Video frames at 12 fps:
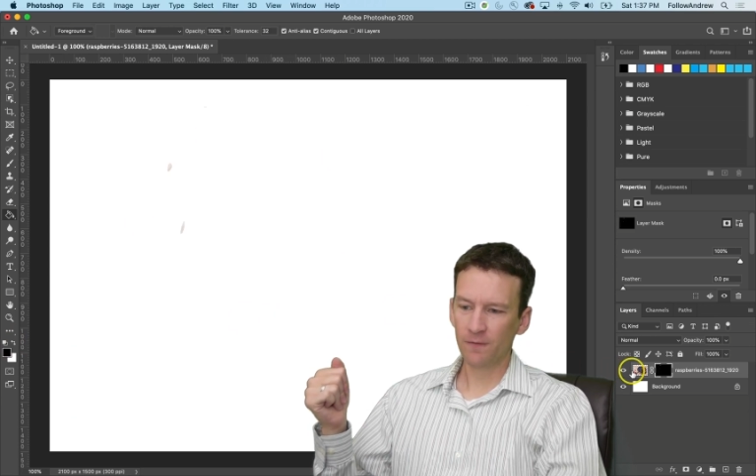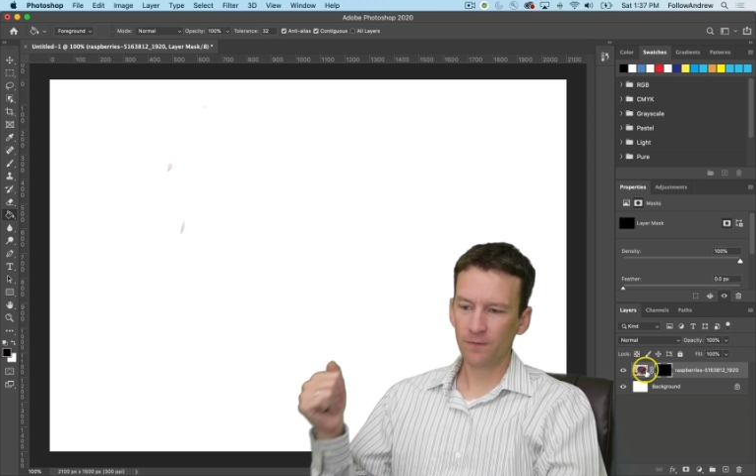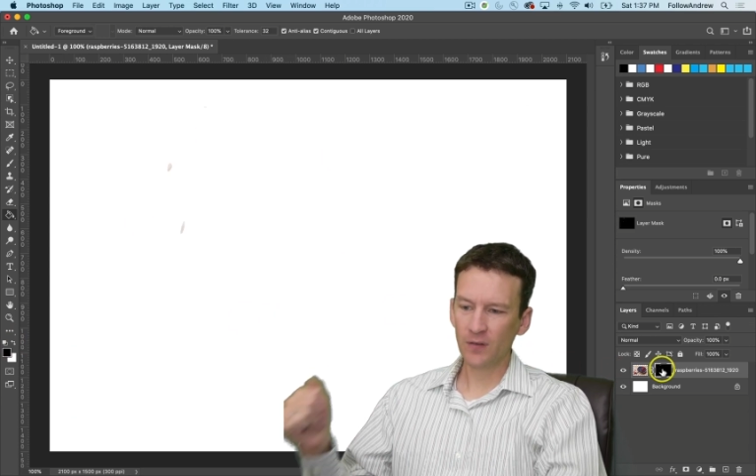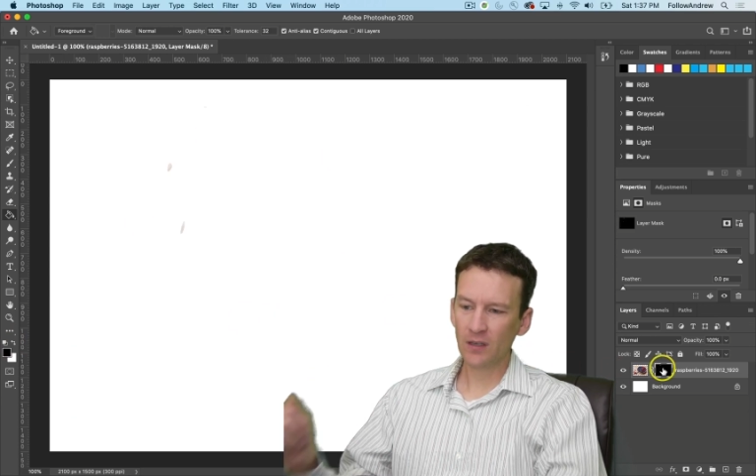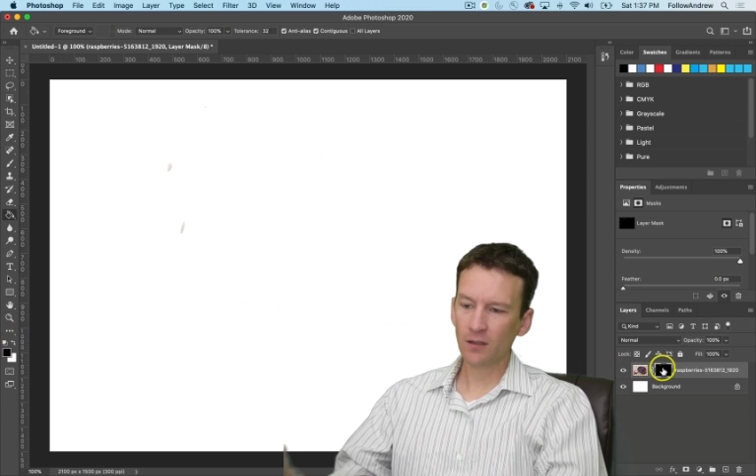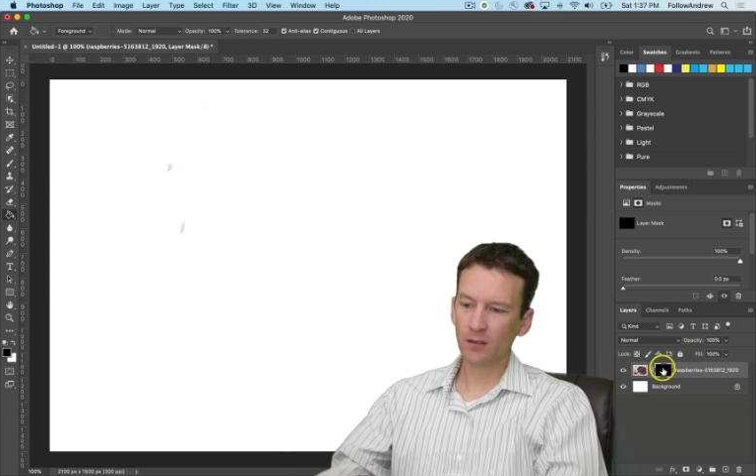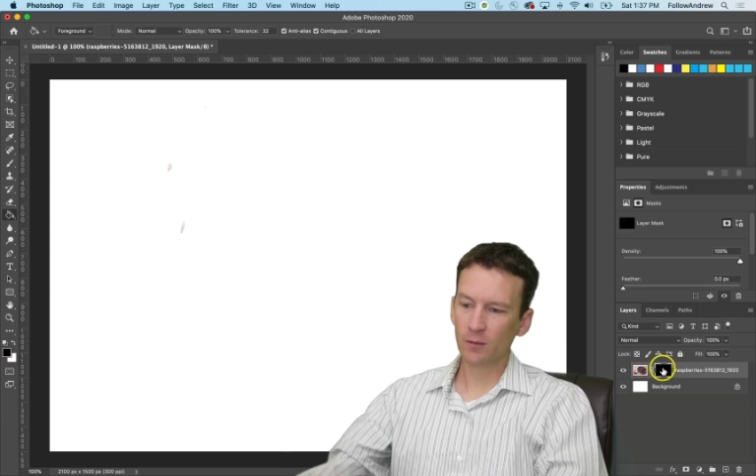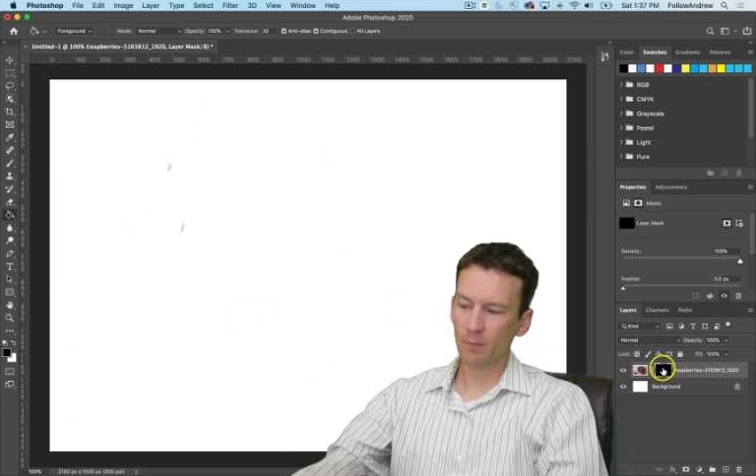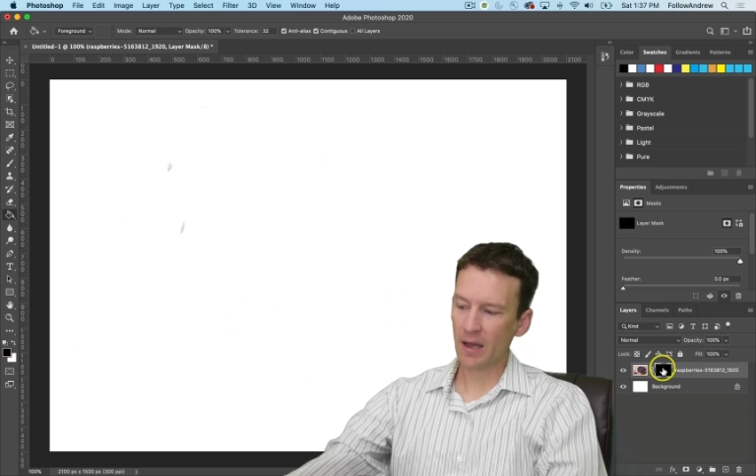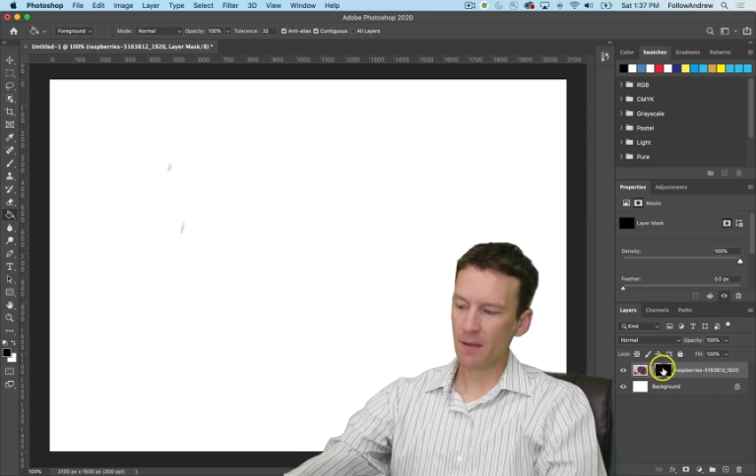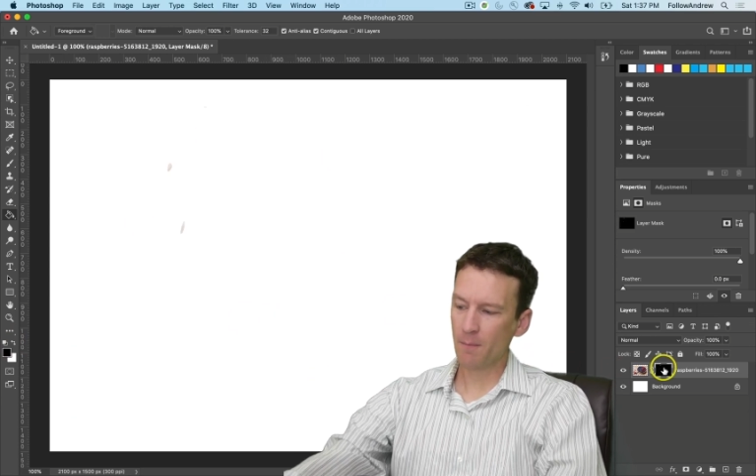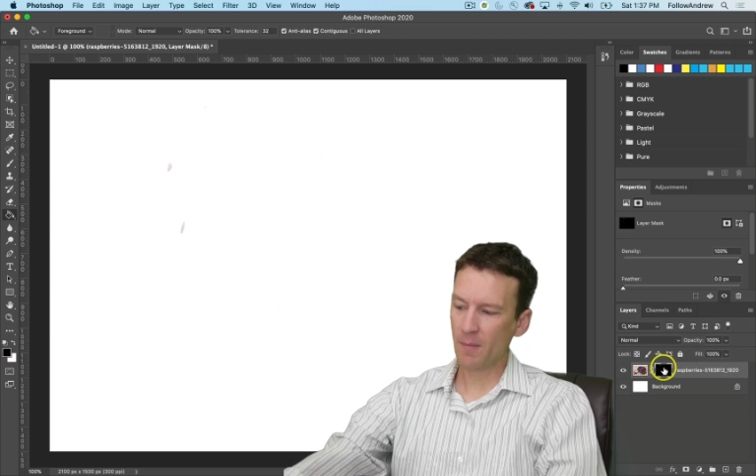filled
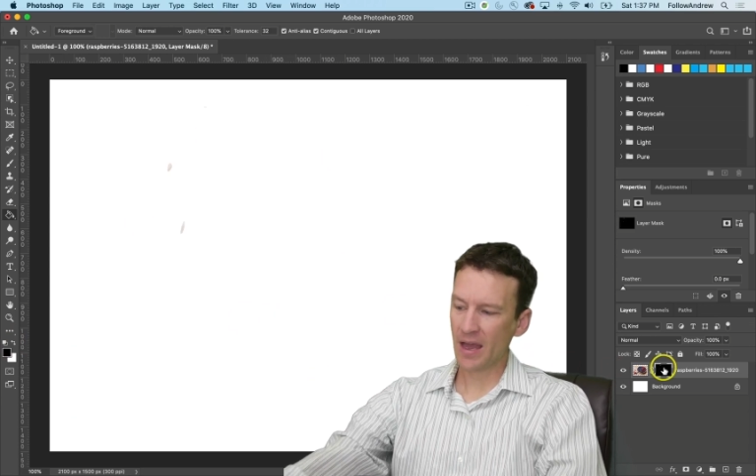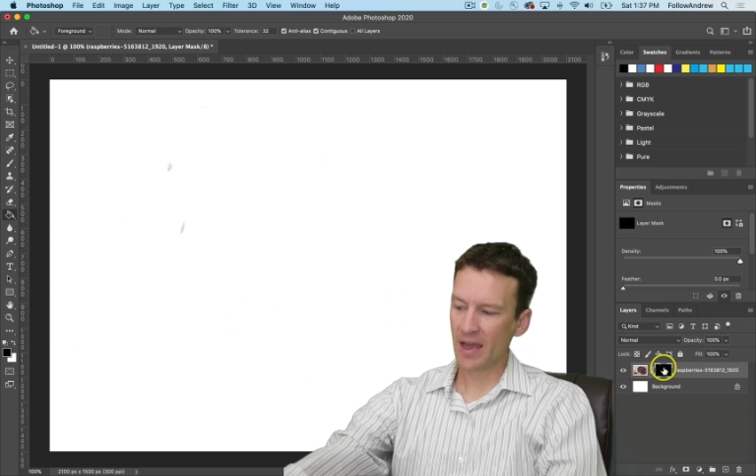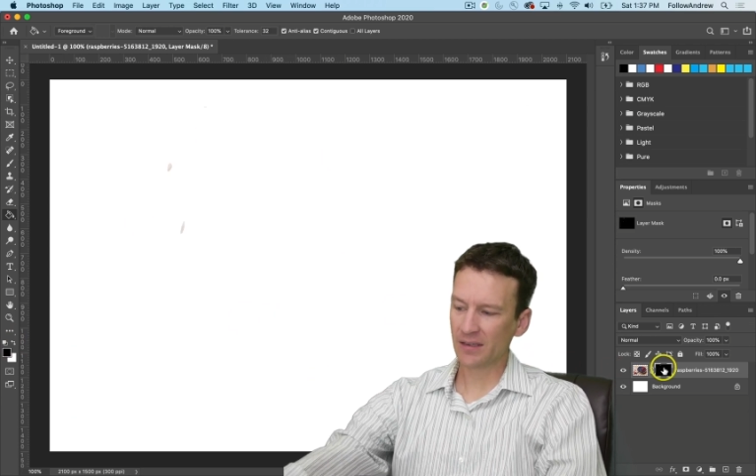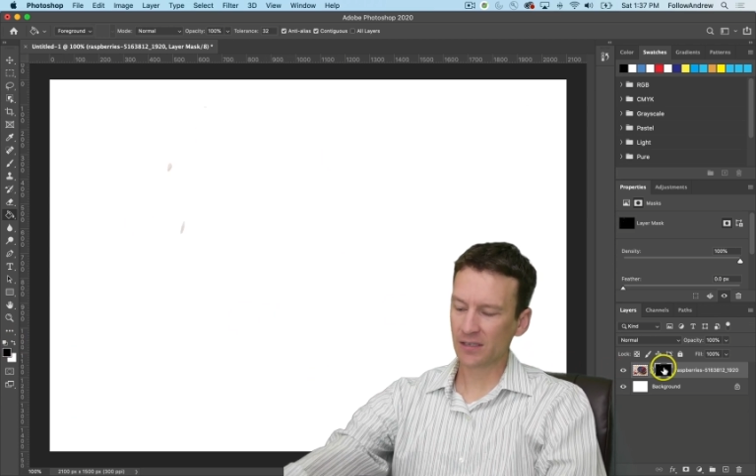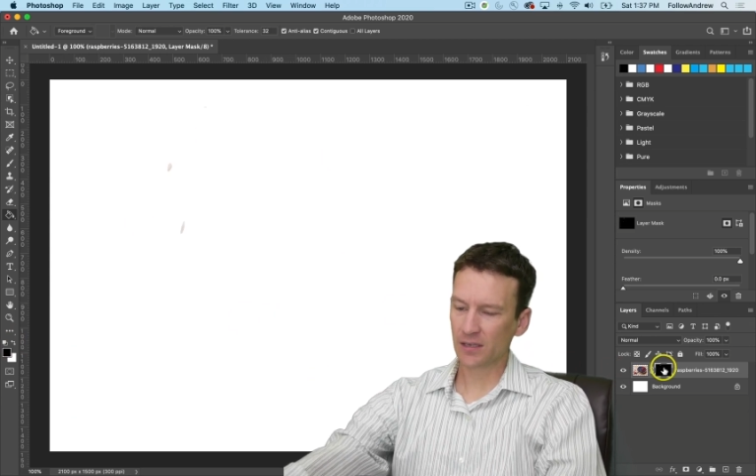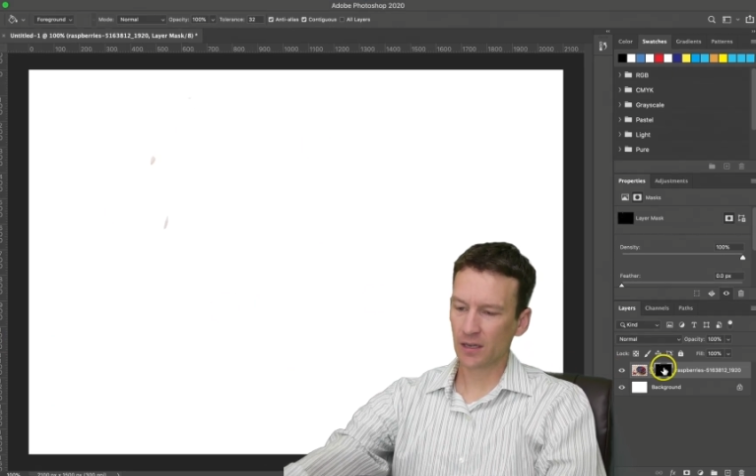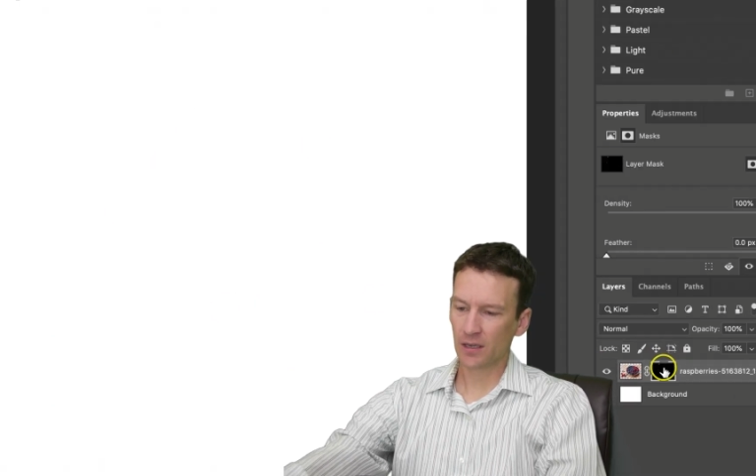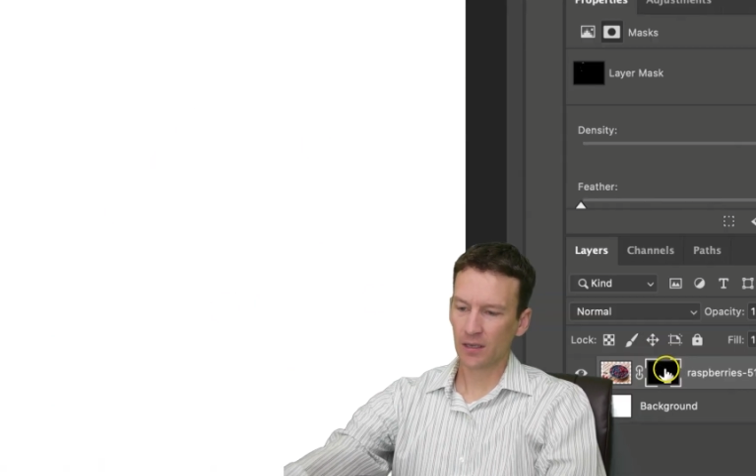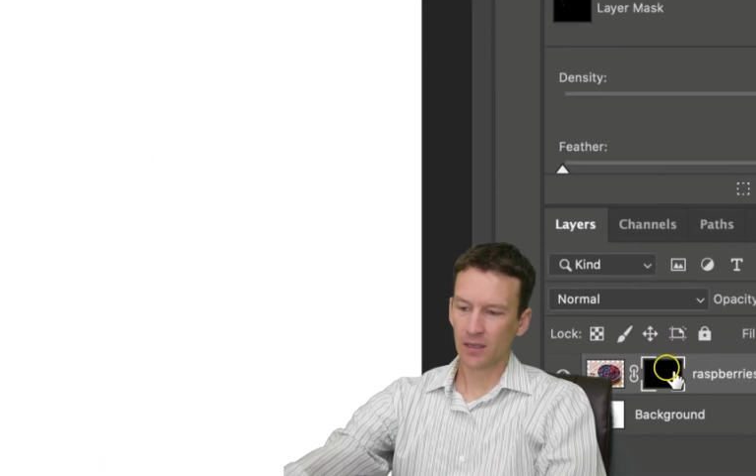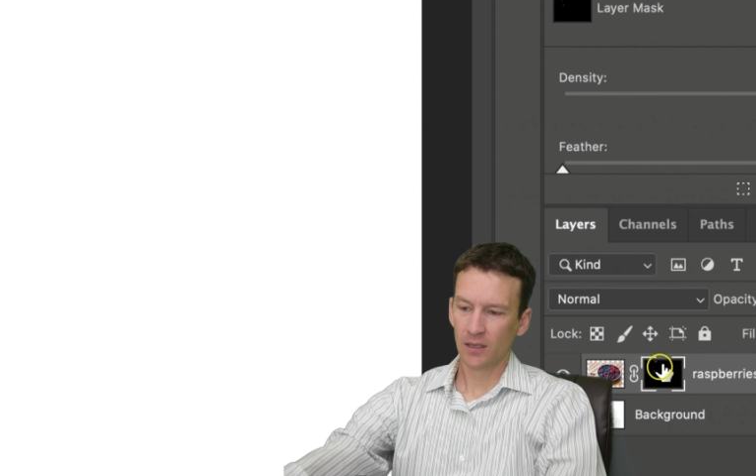my mask